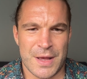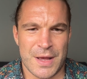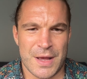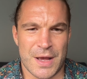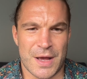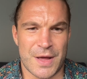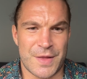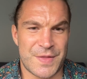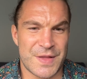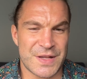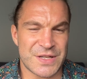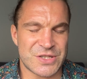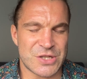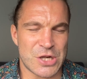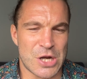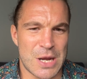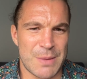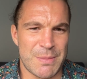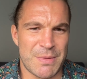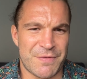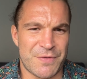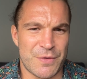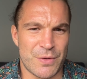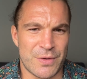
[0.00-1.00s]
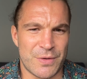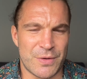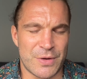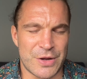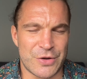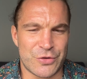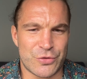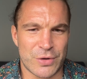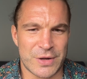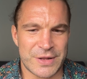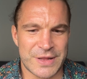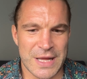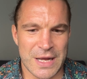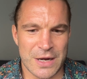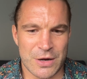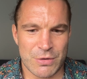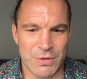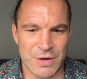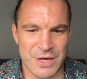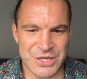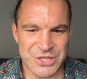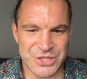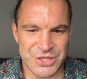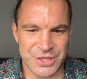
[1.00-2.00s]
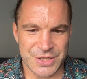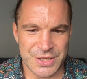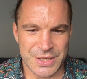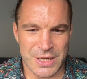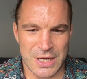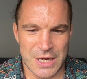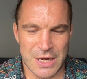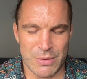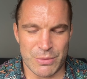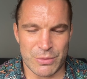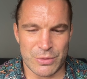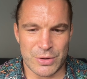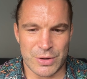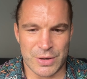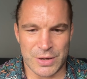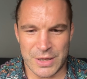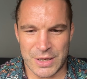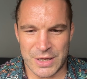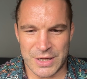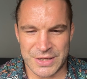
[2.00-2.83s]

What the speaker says: At this time, if you enjoyed that question, I would